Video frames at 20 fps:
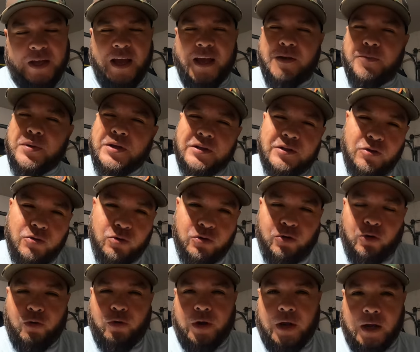had to be a little
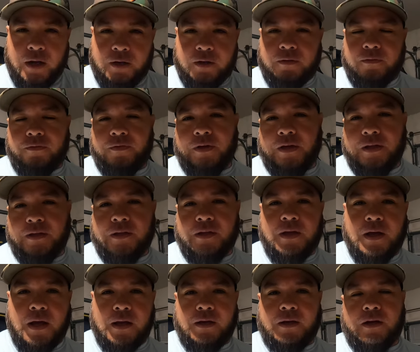creative in
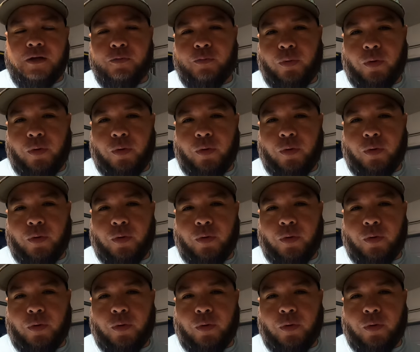the editing